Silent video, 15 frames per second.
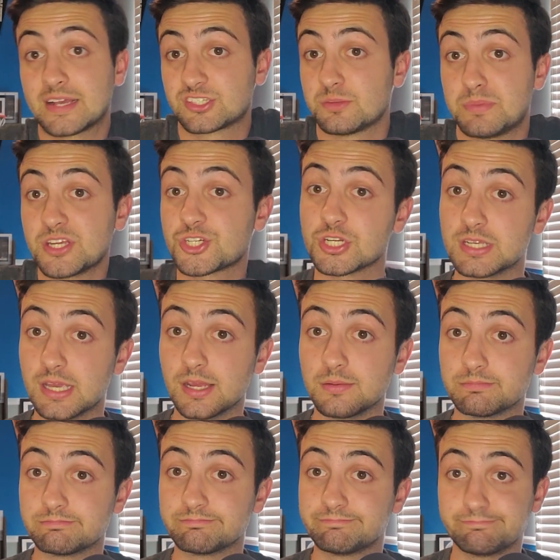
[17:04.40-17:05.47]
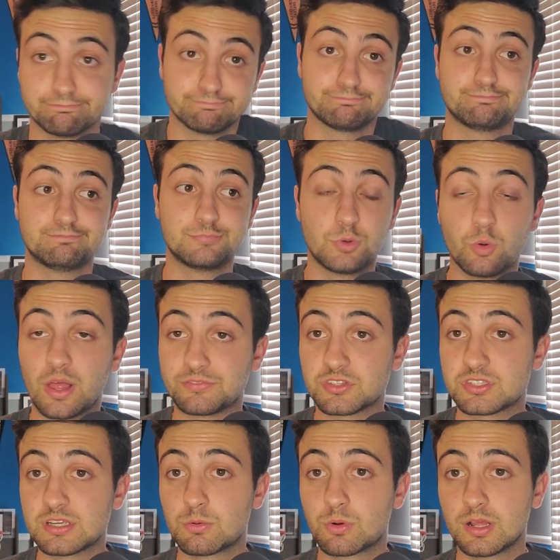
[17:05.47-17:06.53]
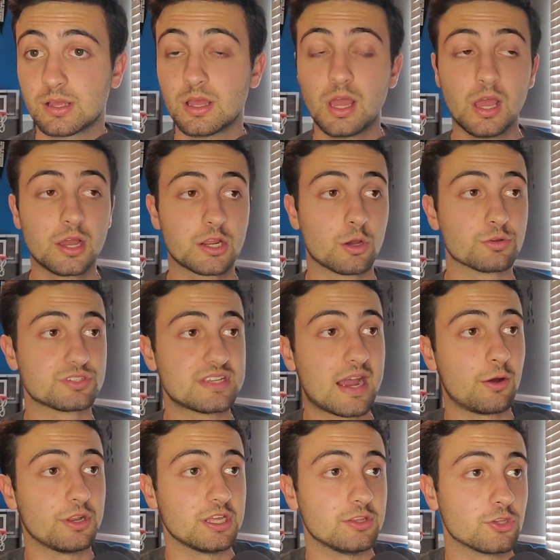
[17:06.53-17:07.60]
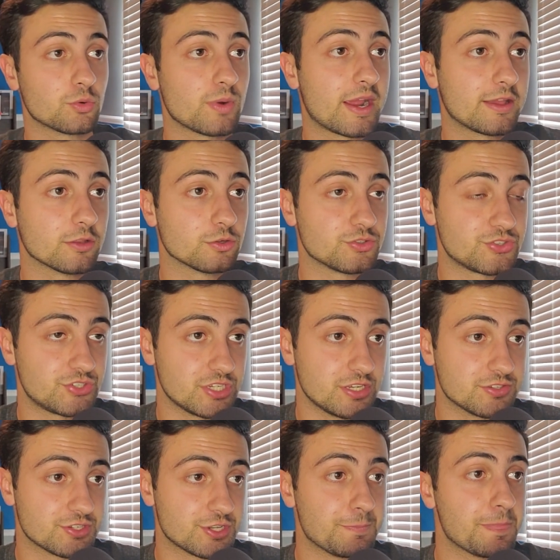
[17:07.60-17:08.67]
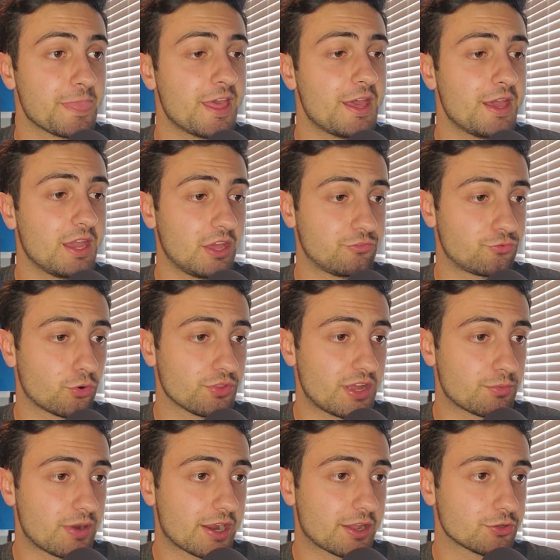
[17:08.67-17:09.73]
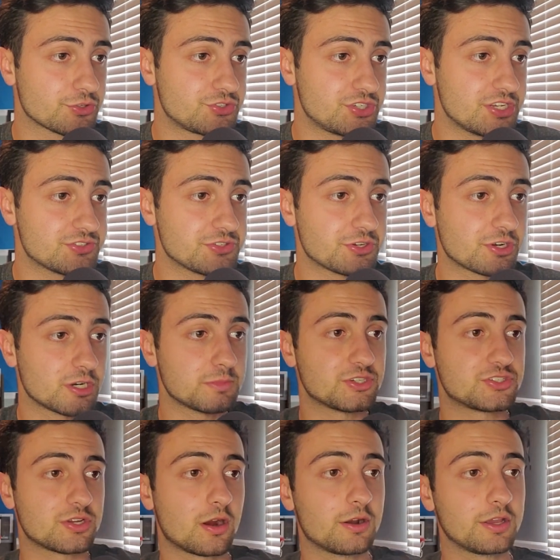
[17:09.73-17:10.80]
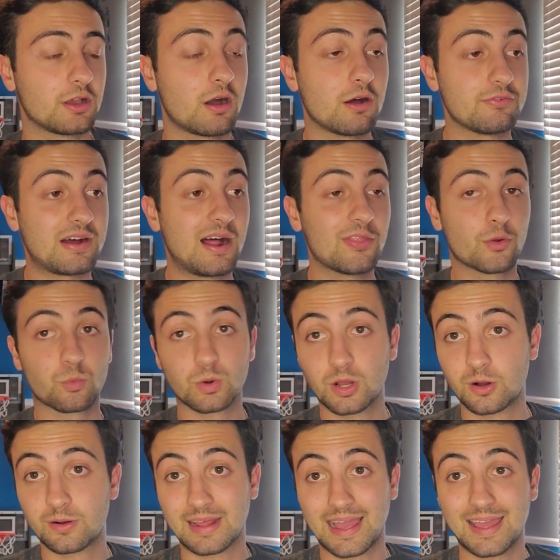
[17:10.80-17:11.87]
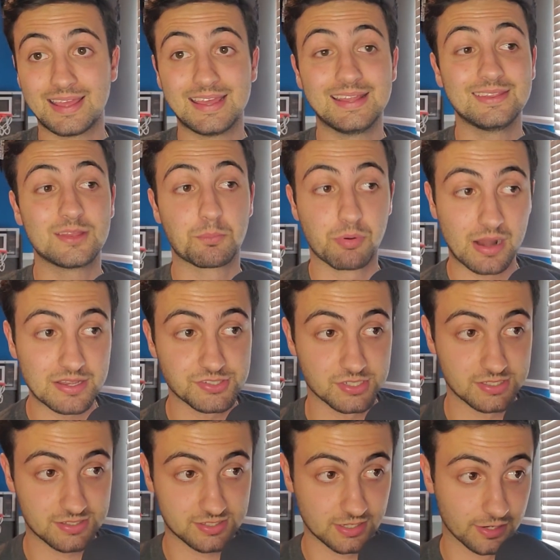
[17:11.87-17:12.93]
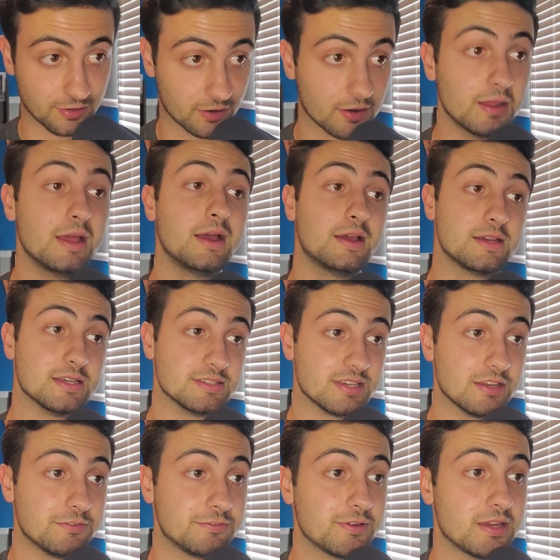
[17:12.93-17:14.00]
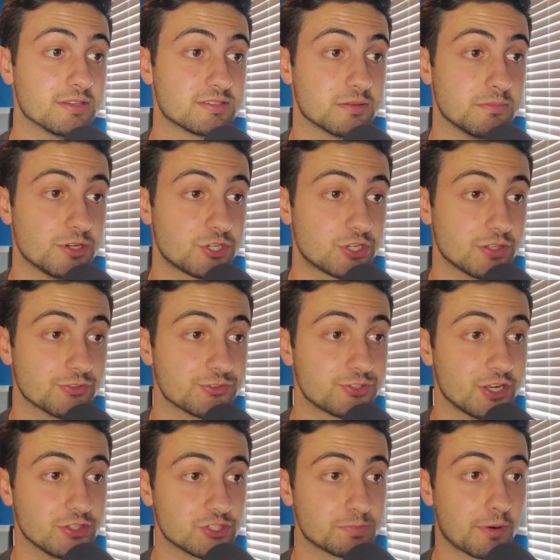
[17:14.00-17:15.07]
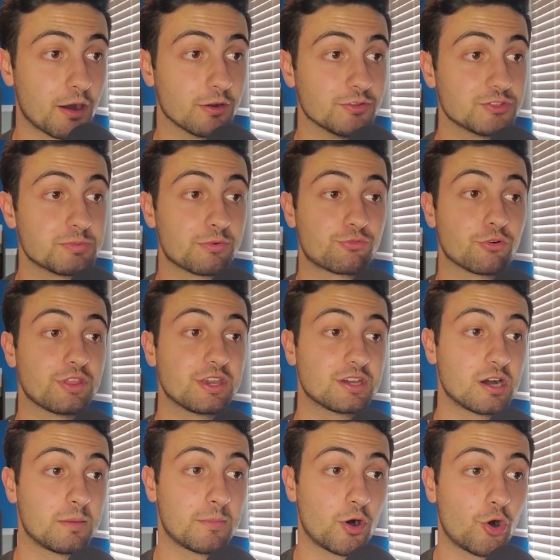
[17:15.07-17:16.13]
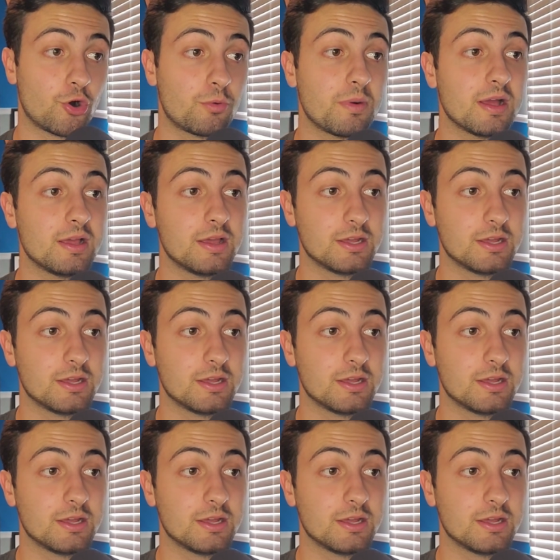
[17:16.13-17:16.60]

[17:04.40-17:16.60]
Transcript: exhibition game. We'll have to see what goes down in the regular season. And for that regular season, they're going to be starting off on the road in the Breslin Center as they face the Michigan State Spartans before they come home.